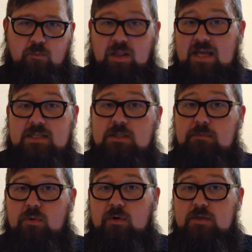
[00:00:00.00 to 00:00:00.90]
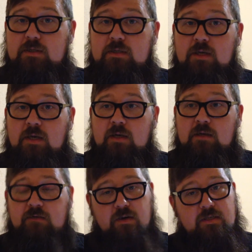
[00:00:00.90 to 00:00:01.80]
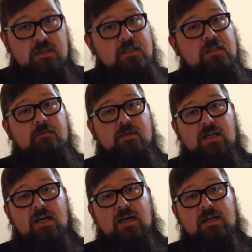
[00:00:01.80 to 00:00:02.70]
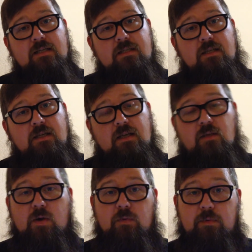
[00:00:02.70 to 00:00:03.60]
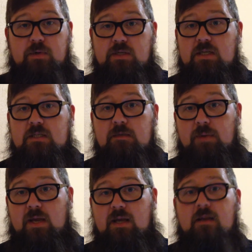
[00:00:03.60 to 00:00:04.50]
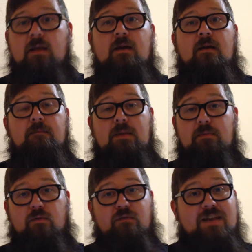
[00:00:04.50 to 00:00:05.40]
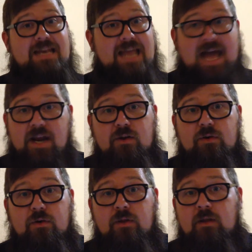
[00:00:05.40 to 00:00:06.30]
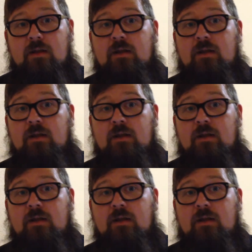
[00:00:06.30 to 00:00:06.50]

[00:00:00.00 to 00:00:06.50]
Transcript: play sports, very systematized in the way we participate. People are fanatical.